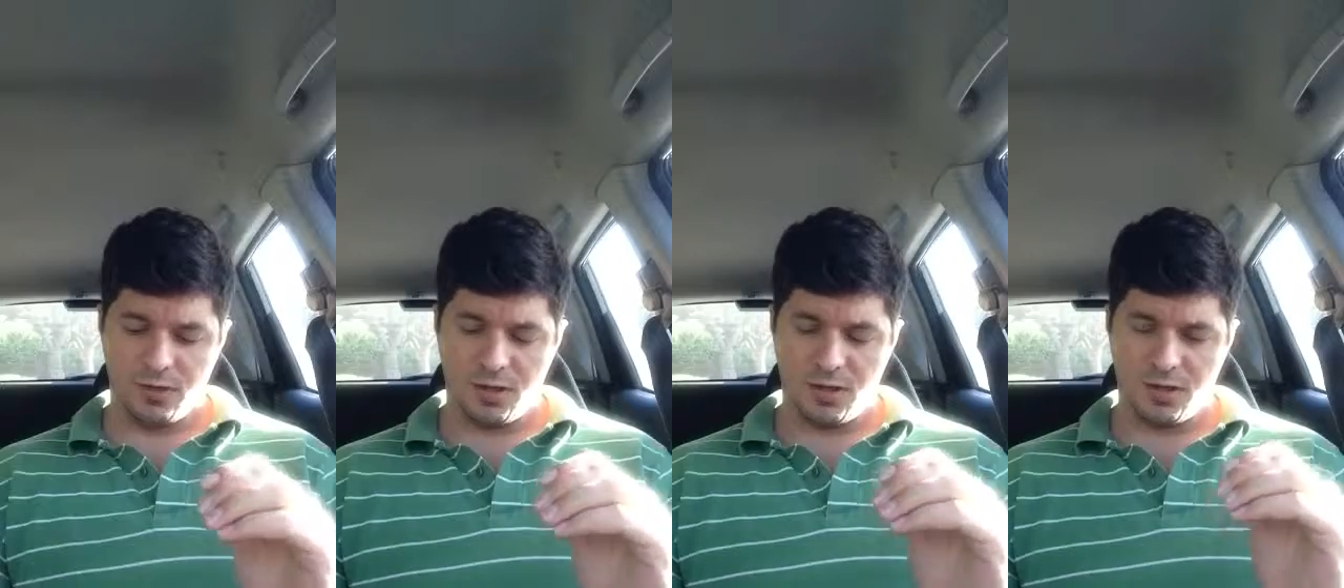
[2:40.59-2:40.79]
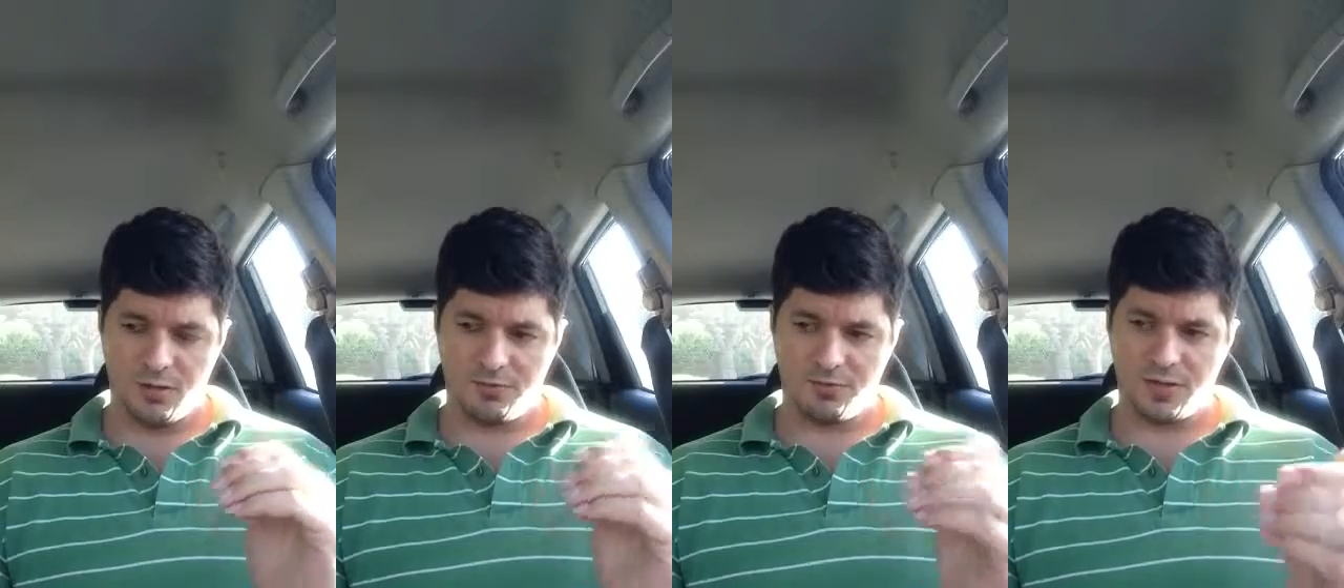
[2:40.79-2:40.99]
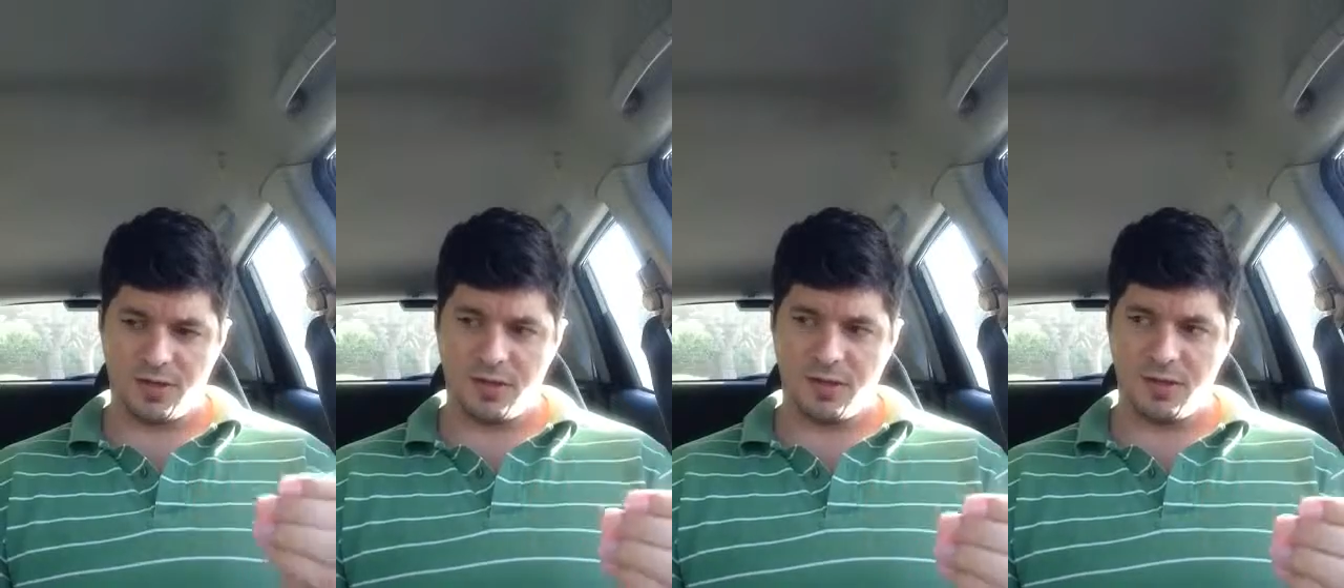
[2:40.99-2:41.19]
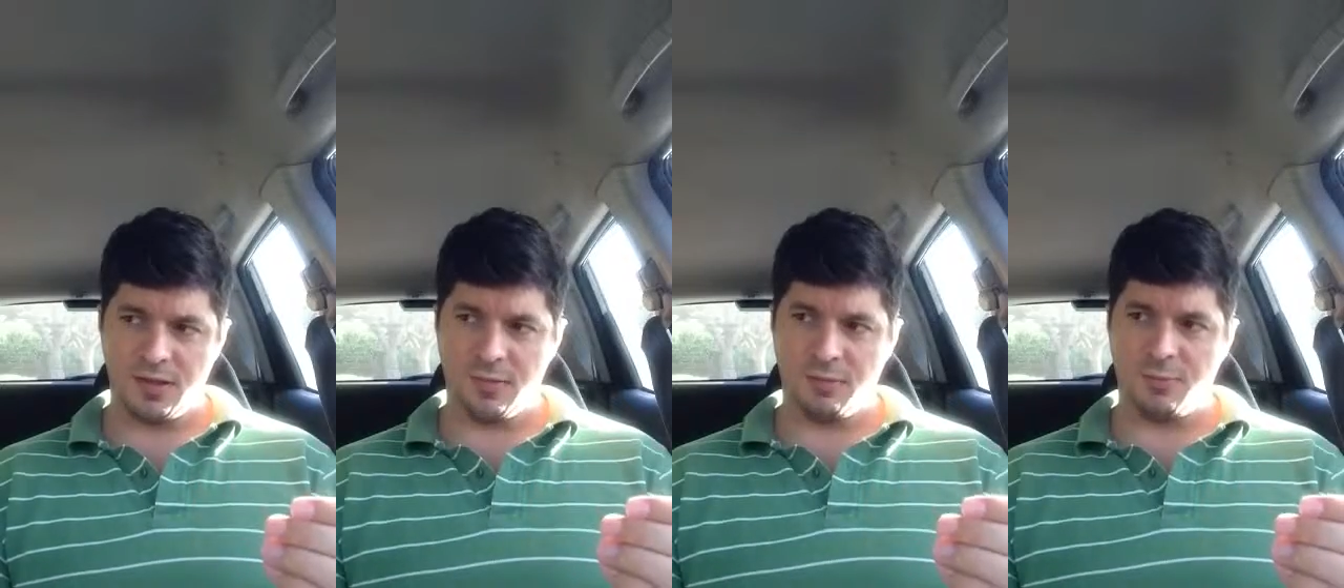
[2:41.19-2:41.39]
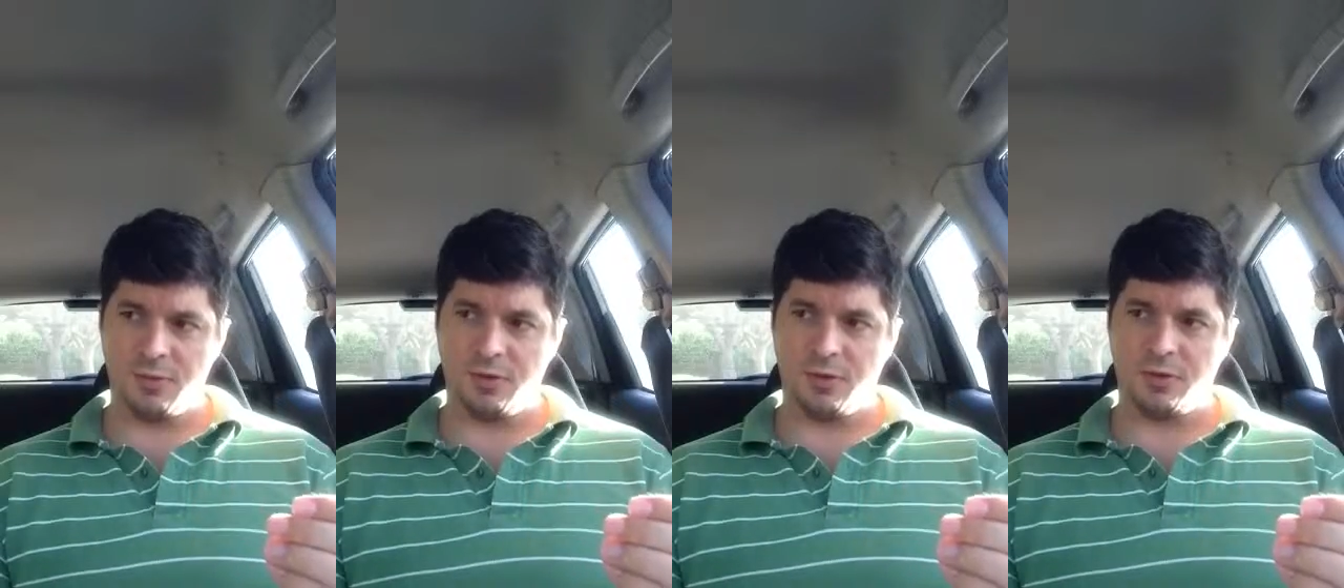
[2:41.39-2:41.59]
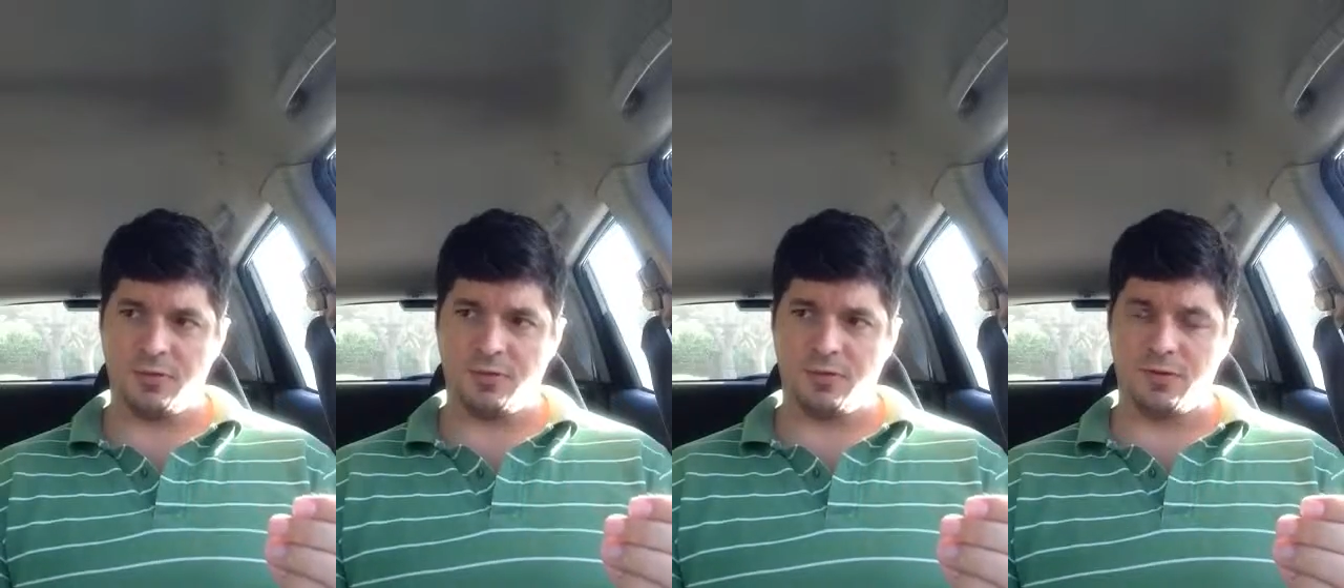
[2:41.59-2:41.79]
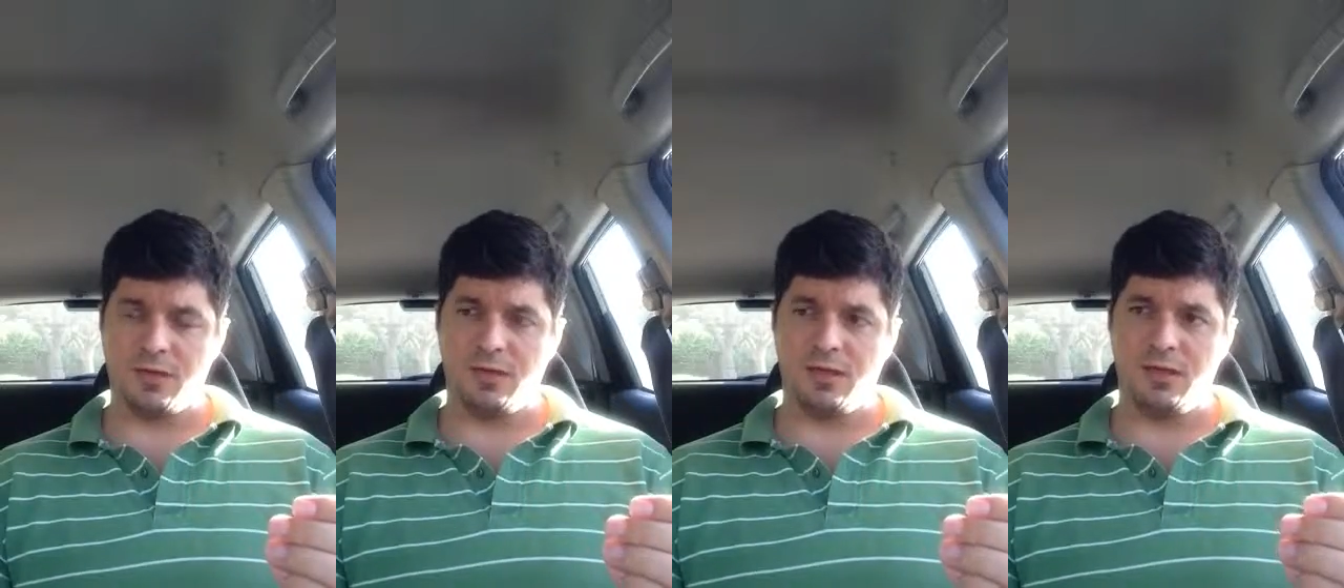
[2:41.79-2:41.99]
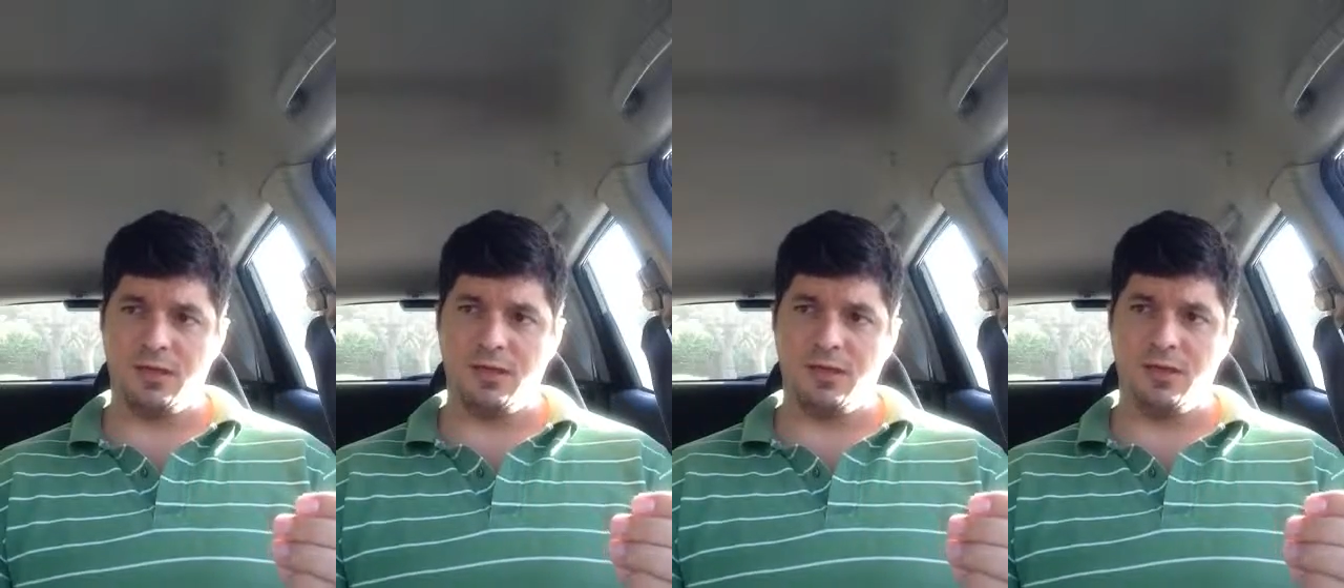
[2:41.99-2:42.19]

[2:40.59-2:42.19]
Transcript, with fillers: And it said in the book that